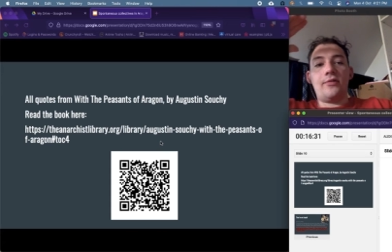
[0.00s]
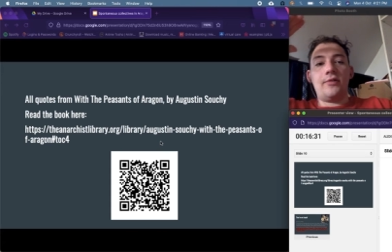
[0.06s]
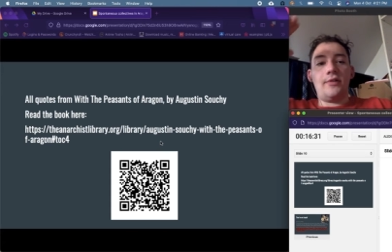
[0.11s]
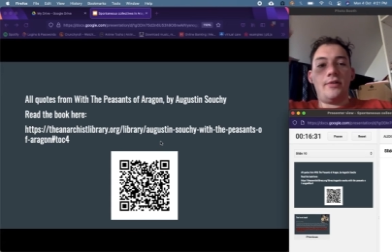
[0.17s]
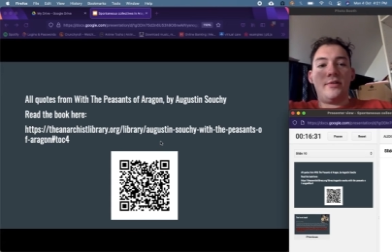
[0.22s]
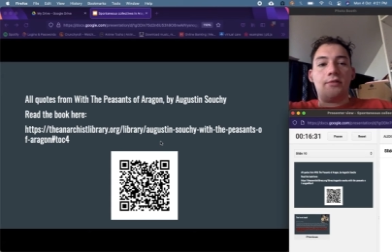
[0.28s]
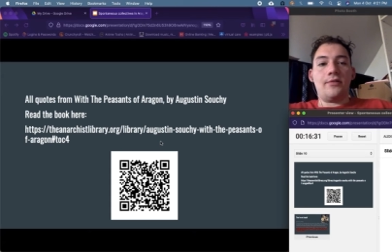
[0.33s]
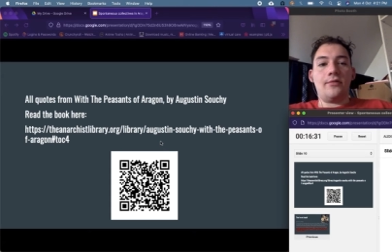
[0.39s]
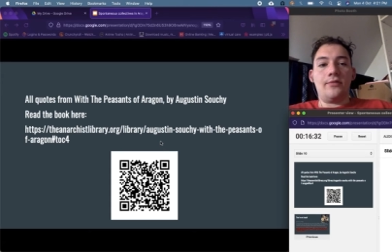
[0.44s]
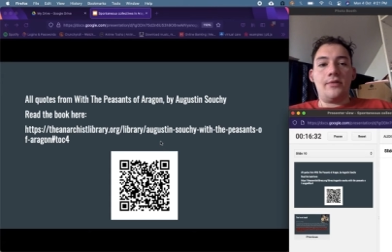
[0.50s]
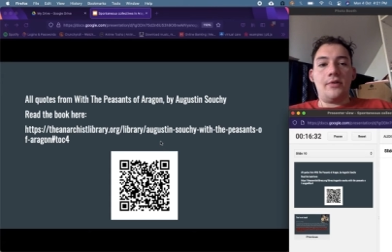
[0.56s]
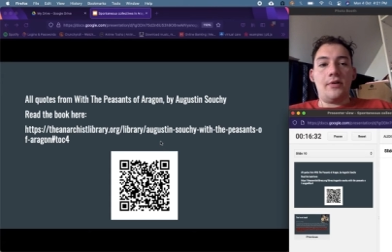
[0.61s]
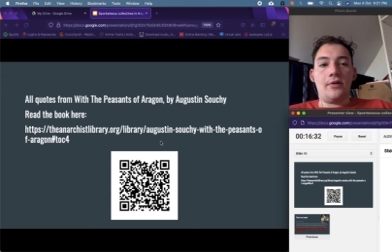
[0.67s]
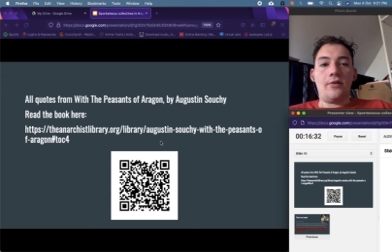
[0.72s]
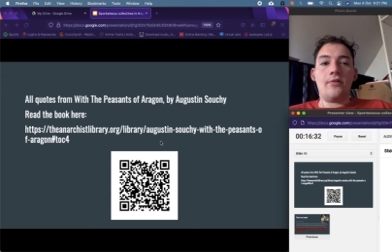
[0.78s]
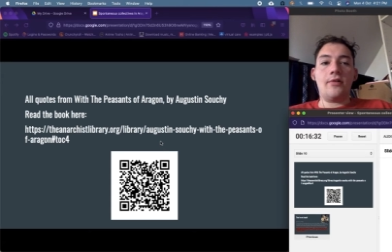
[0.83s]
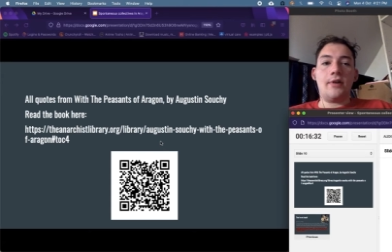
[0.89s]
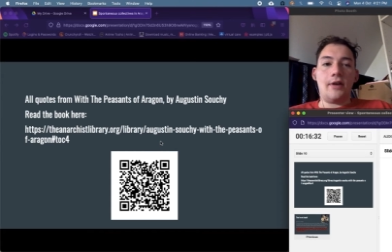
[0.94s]
He just goes like,
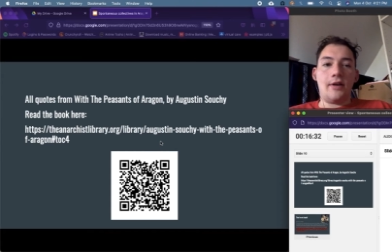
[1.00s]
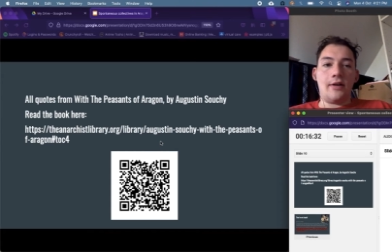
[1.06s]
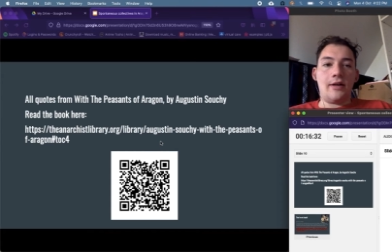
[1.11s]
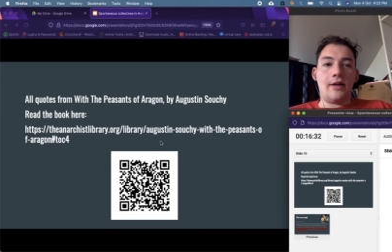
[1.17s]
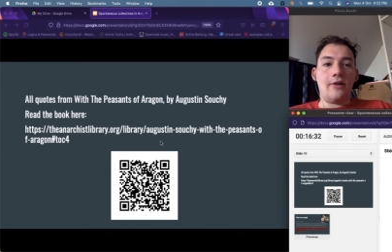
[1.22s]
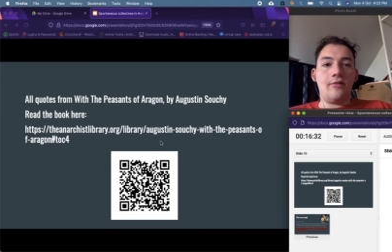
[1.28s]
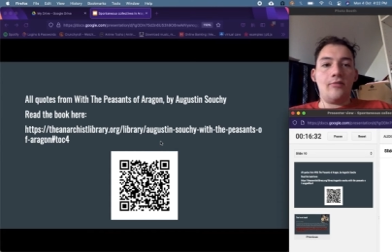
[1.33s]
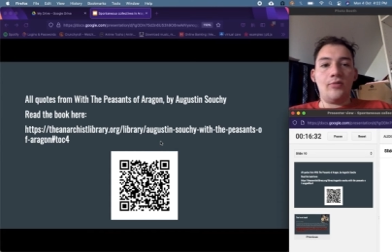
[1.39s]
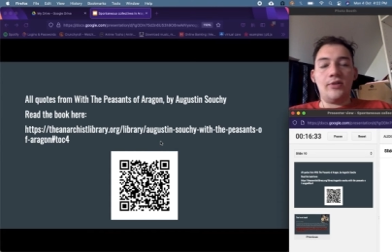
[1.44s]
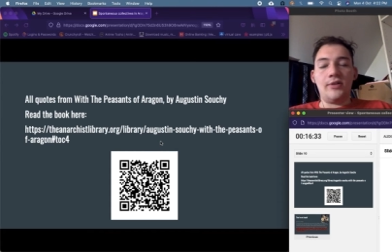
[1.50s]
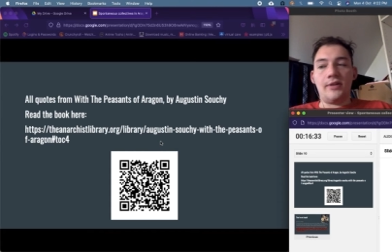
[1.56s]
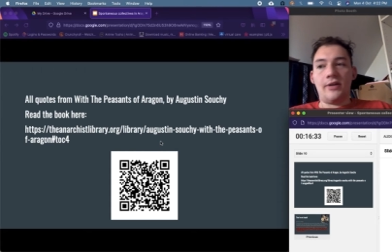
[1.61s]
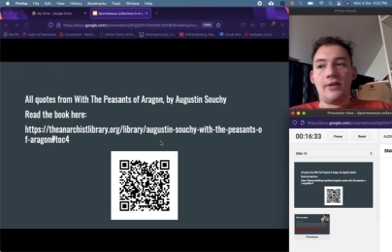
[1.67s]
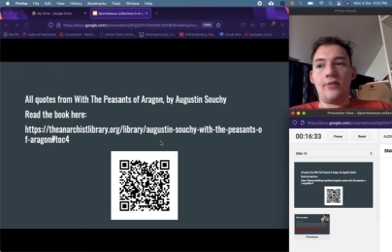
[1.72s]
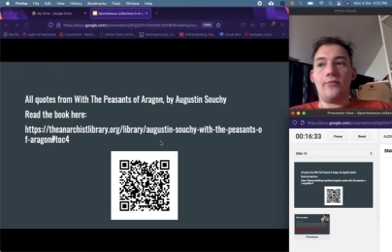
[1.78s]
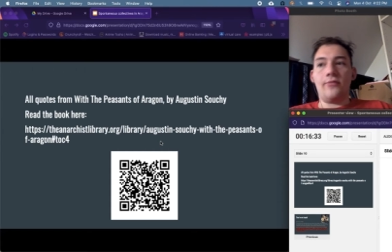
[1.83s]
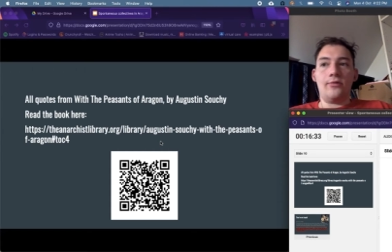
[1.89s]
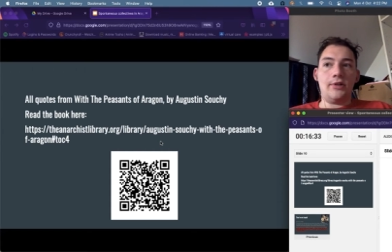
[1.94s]
okay, now I'm in the town
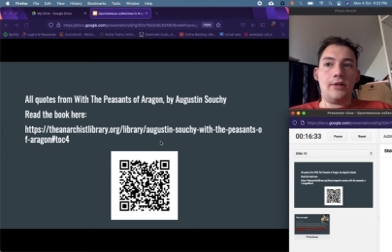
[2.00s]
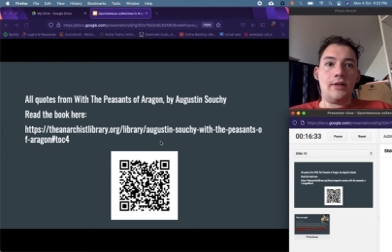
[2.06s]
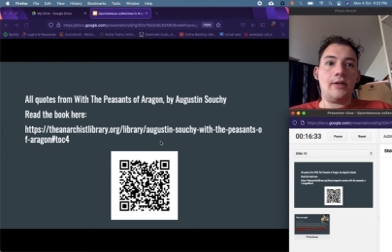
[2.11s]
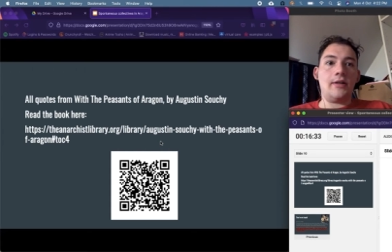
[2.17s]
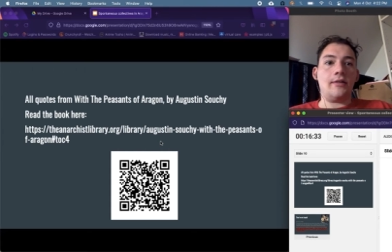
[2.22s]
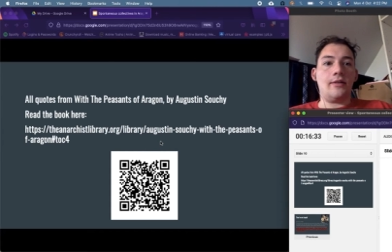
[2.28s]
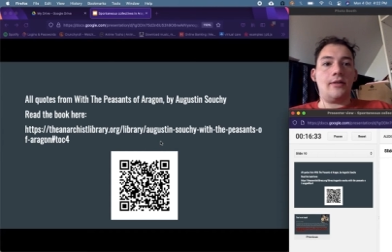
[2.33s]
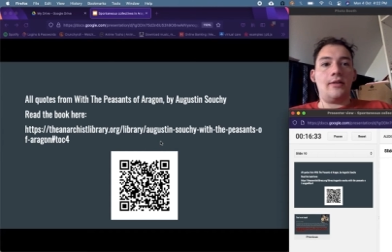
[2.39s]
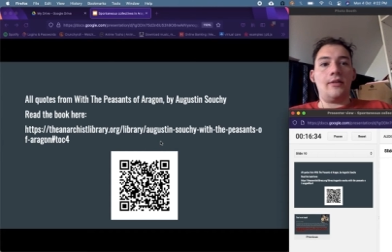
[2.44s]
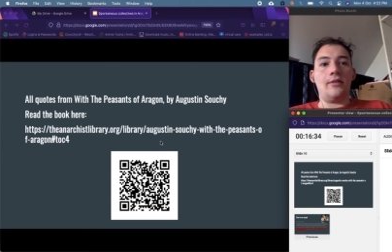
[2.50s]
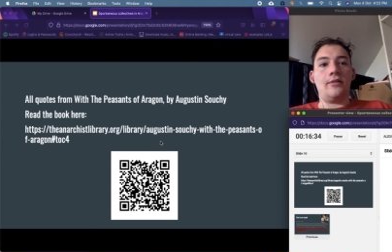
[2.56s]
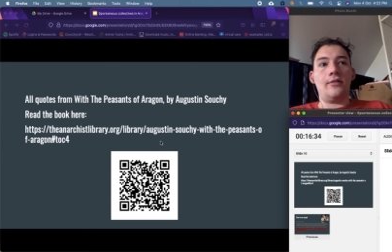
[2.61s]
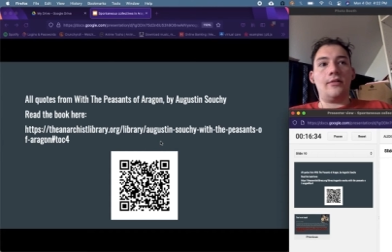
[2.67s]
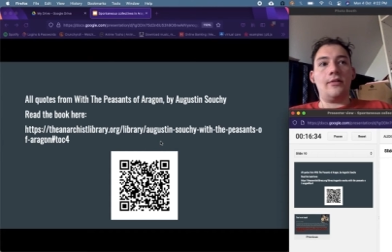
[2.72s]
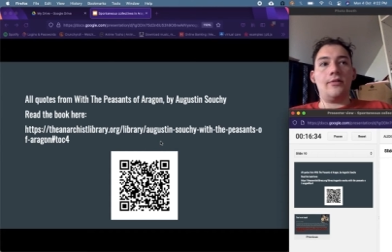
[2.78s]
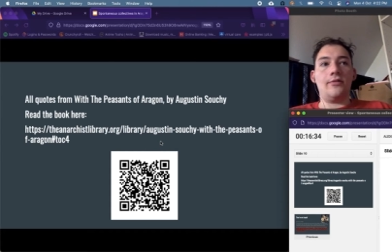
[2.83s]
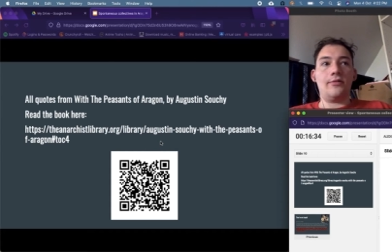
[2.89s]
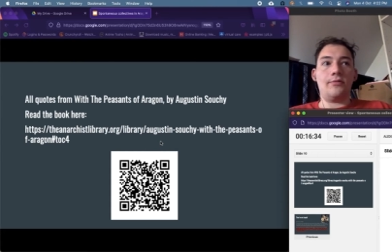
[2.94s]
of Oliet, and
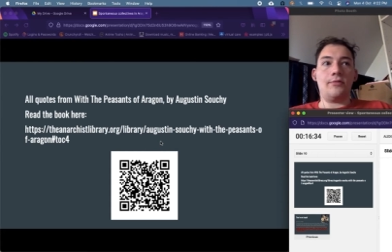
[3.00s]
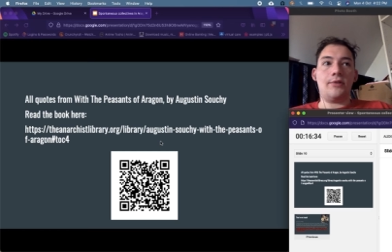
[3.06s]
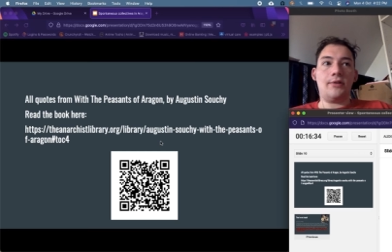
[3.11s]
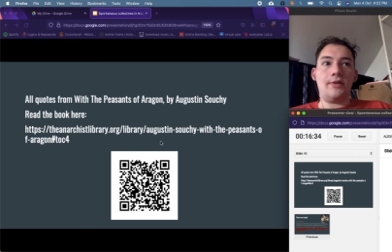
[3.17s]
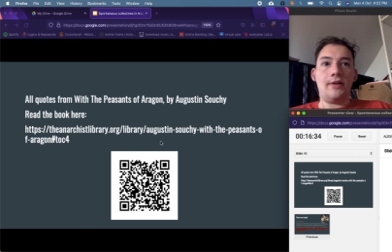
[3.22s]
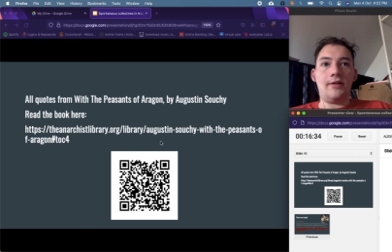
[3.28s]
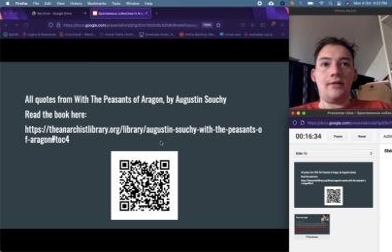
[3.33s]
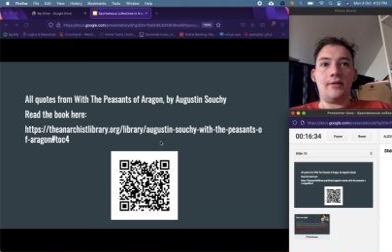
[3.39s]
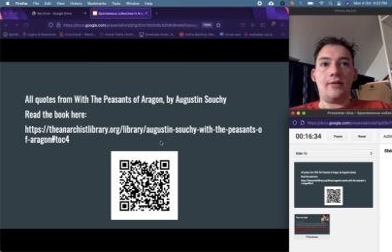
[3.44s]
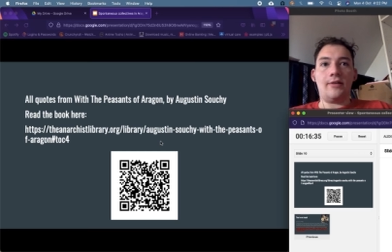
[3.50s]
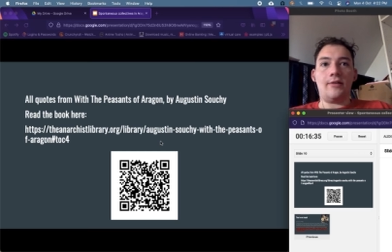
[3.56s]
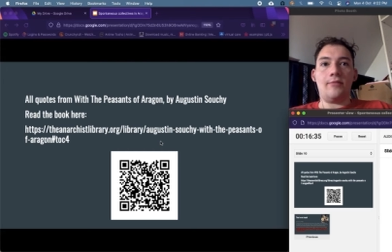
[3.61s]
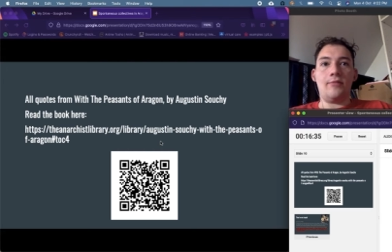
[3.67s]
here's what stands out to me.